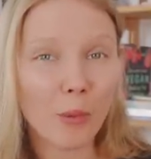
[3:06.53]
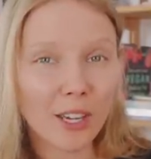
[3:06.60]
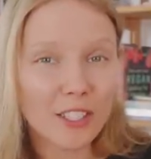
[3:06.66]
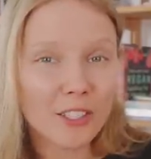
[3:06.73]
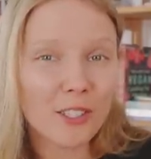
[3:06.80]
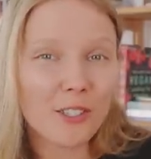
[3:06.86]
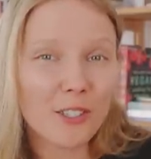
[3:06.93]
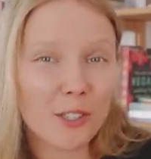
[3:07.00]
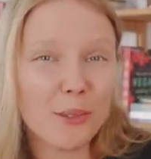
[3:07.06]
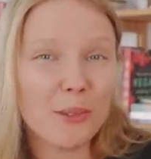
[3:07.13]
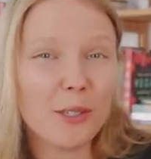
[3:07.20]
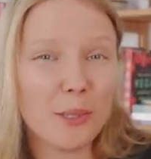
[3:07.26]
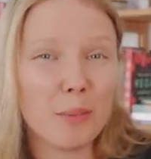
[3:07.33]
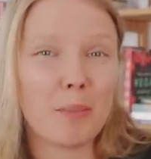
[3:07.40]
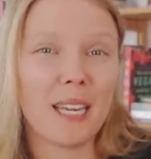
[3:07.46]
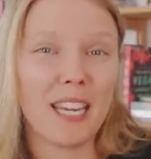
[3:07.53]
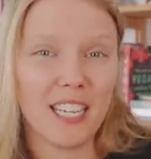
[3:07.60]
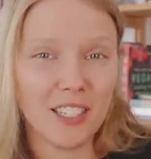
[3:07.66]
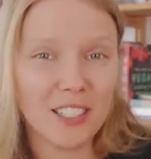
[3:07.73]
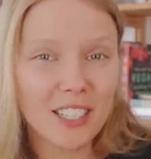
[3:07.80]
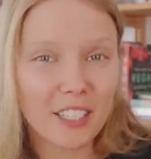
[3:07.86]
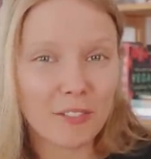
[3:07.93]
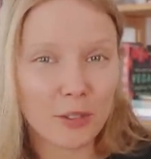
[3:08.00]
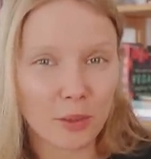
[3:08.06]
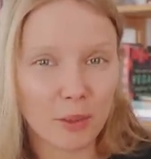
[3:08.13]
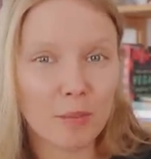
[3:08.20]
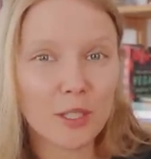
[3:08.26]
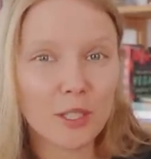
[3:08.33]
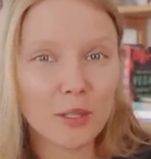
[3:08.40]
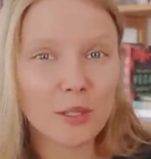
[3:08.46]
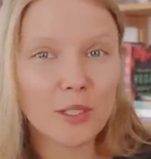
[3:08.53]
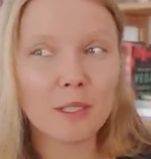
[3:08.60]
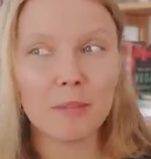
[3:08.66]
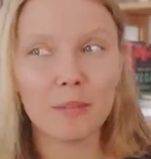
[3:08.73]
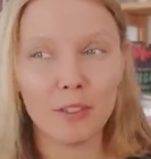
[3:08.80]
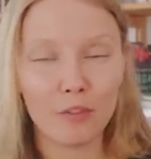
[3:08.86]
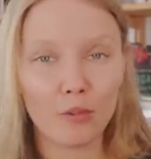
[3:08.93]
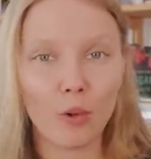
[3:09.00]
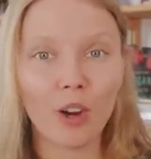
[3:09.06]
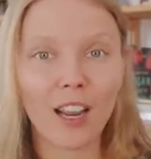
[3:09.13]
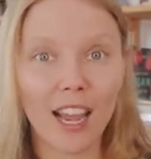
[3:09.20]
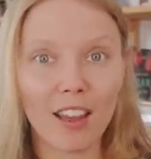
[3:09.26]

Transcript: 1 to 2 new pairs of swimsuits before